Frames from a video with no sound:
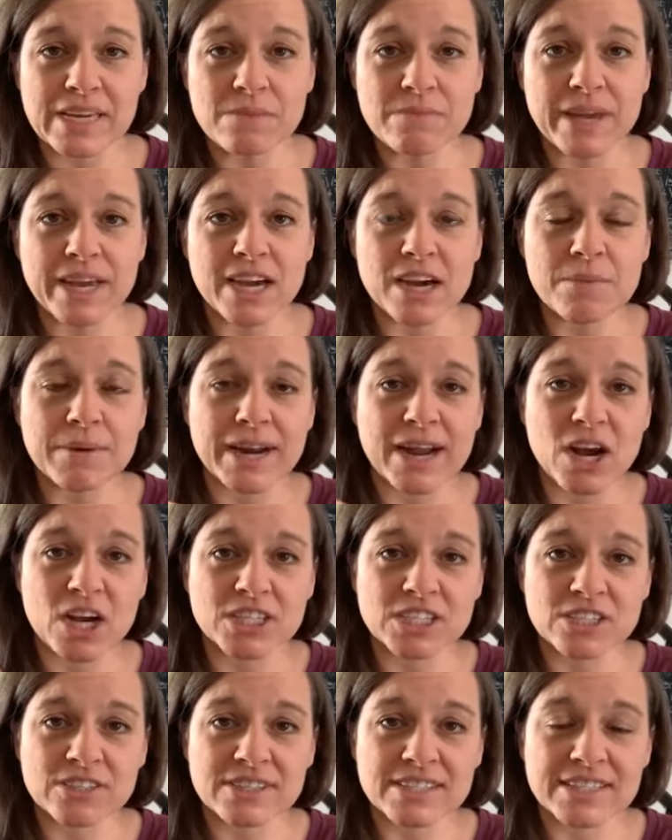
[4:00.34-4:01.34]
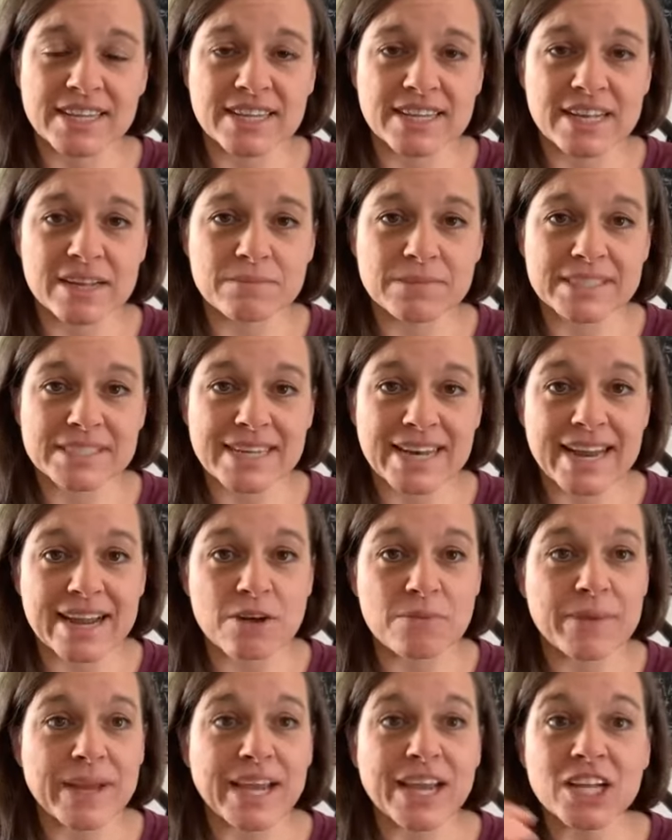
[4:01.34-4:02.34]
email, but I also send them
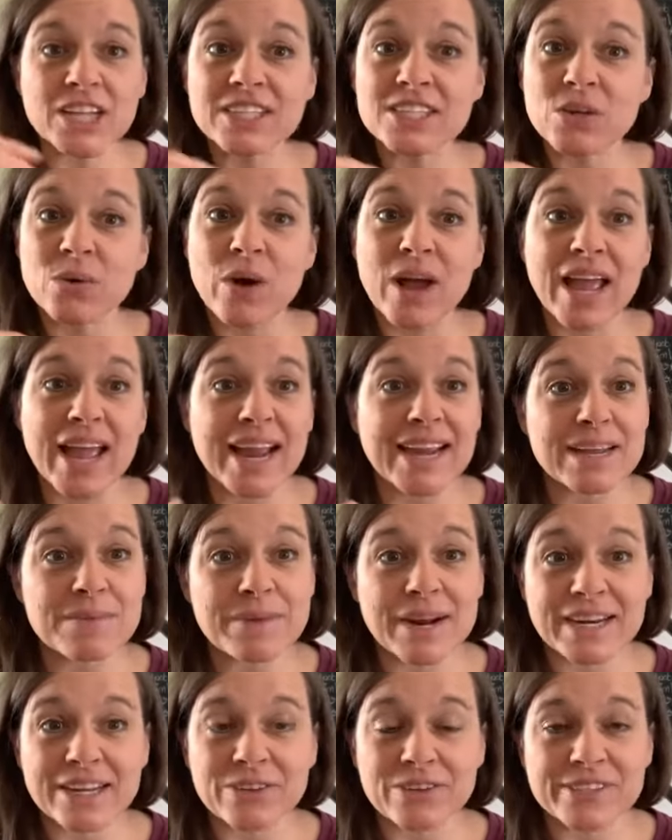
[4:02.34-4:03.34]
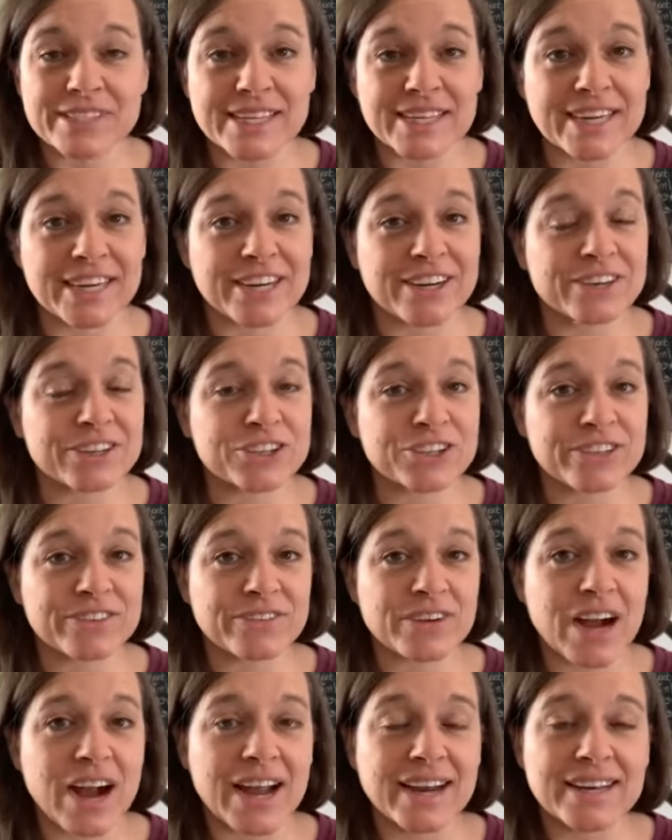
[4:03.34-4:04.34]
snail mail, and so anybody who's in here should have
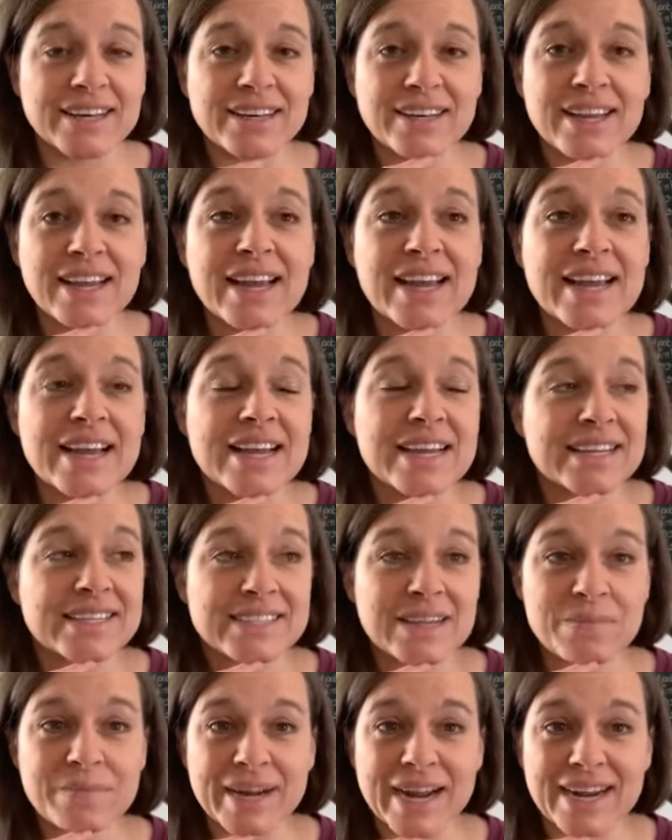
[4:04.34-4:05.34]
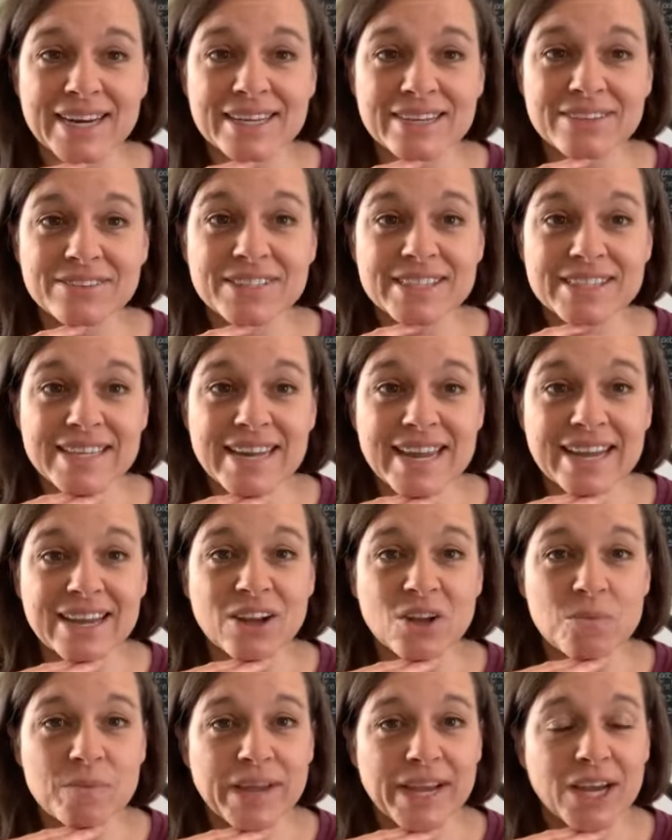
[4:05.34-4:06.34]
gotten some kind of
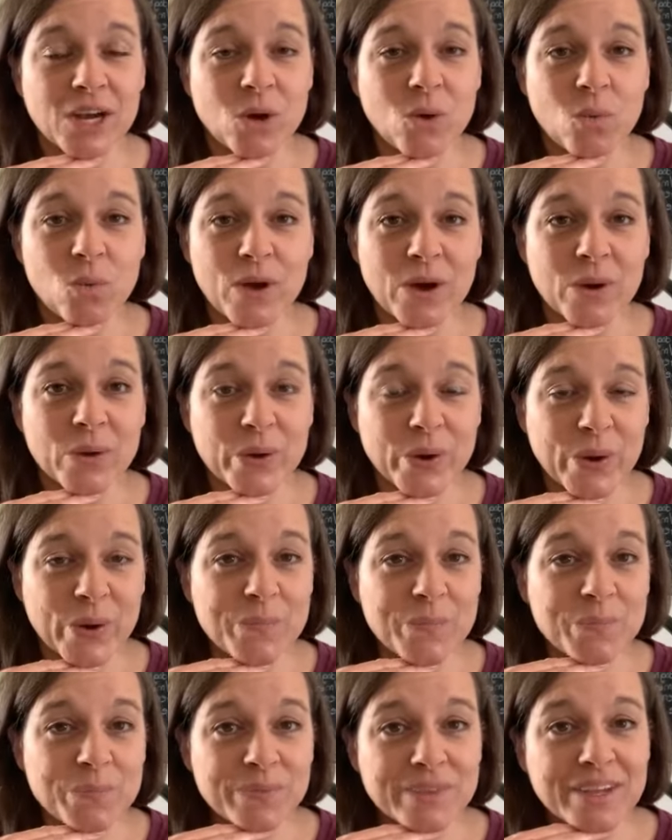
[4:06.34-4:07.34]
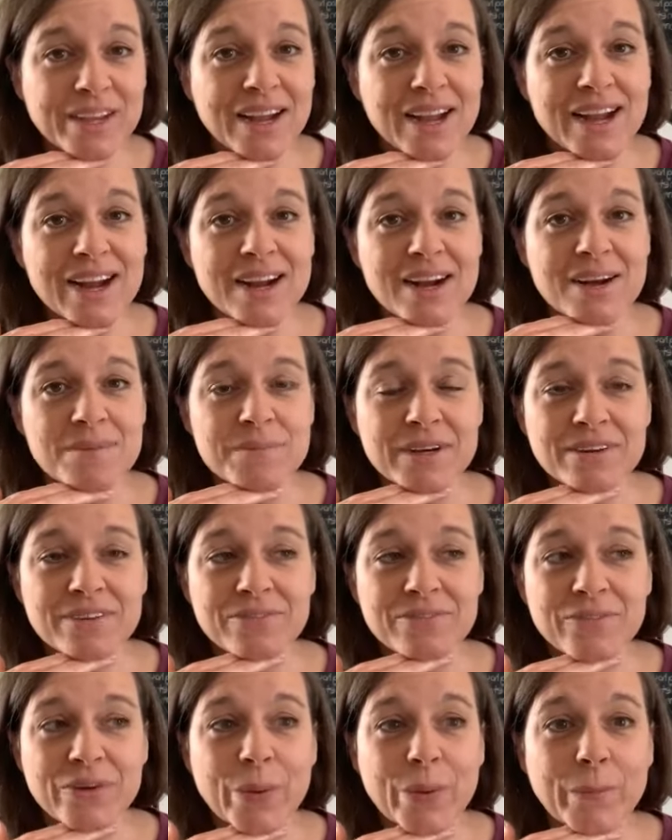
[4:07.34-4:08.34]
snail mail welcome um,
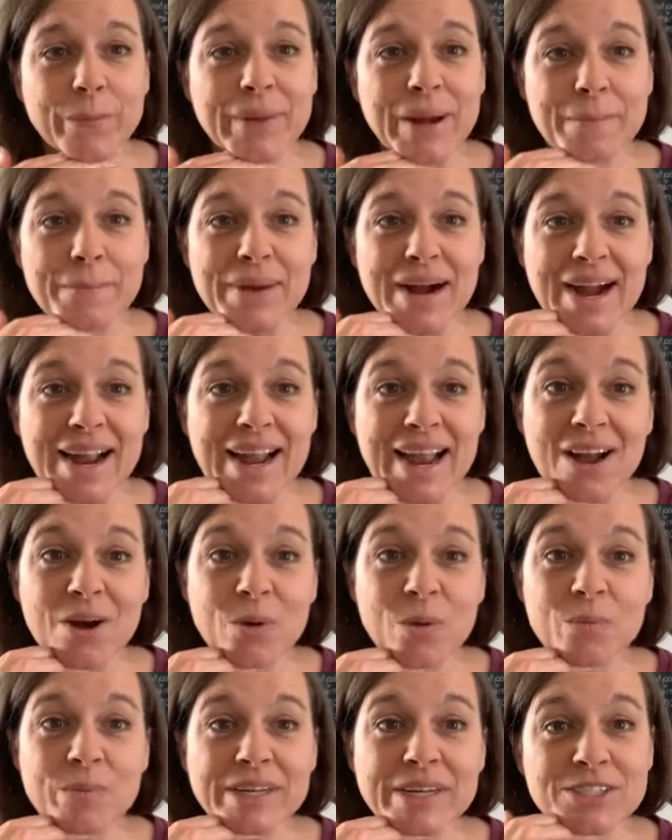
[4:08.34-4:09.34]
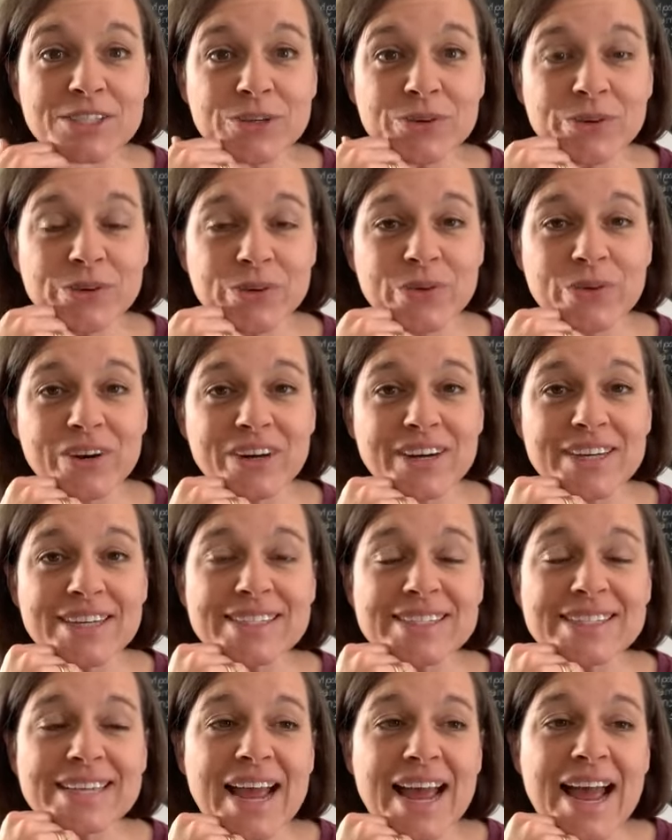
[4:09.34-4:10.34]
from my home to
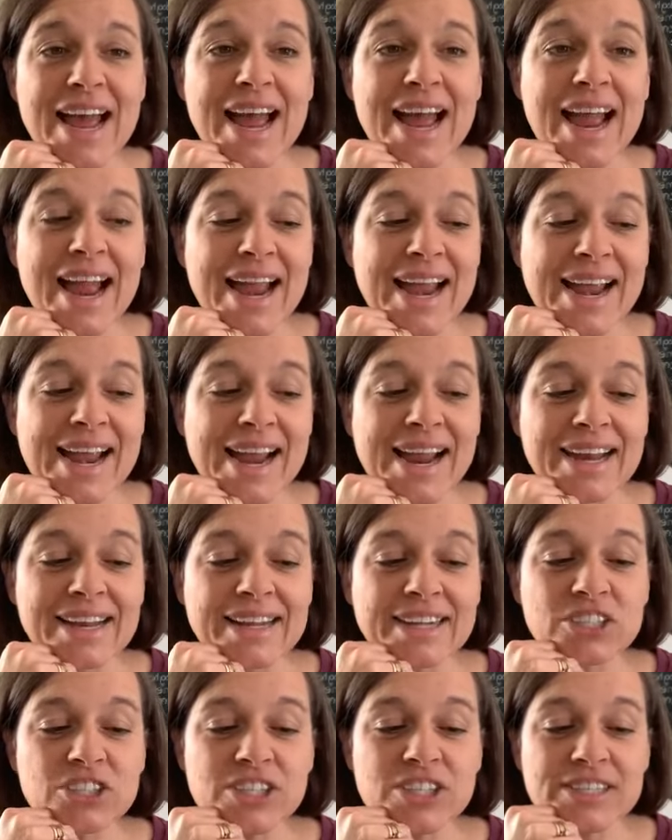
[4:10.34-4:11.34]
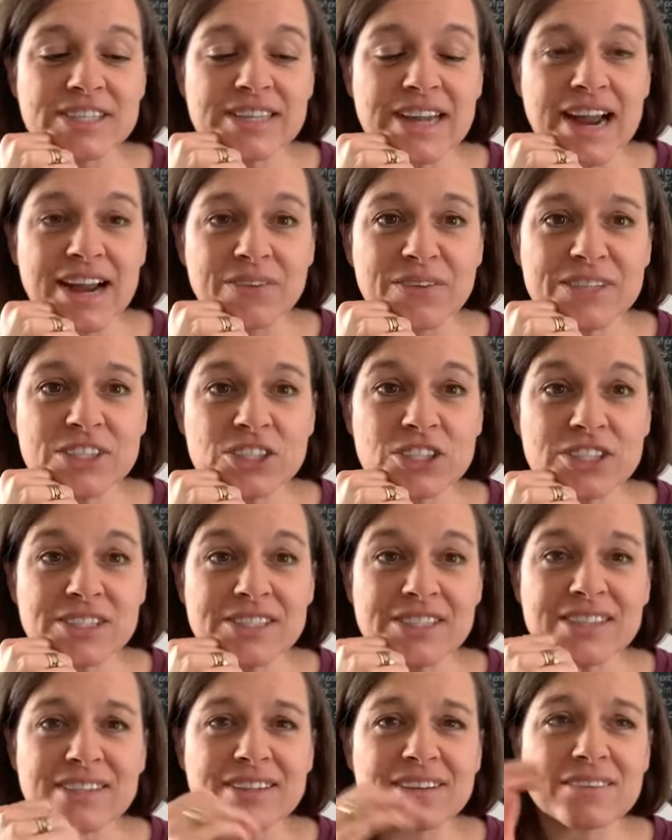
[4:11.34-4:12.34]
yours. And it just, I was
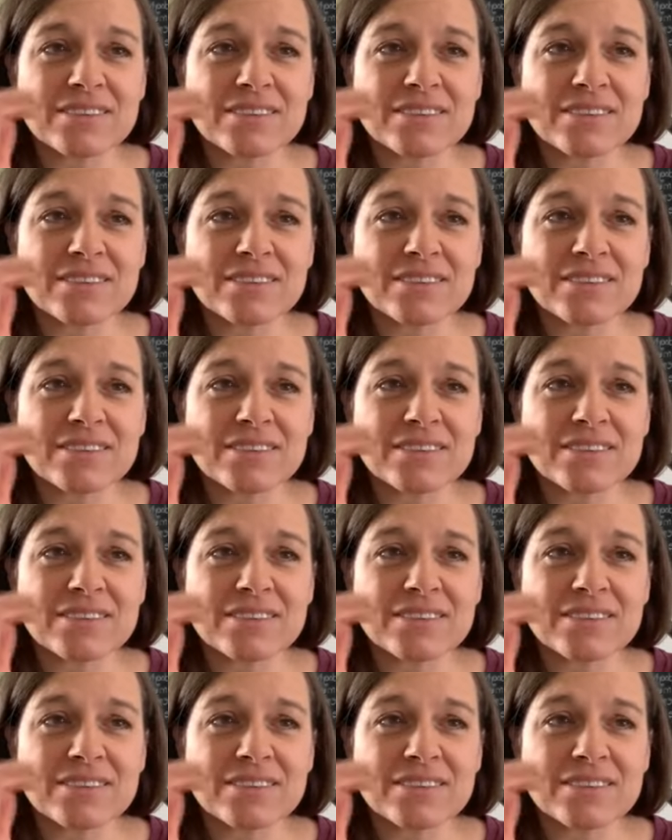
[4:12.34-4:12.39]
just,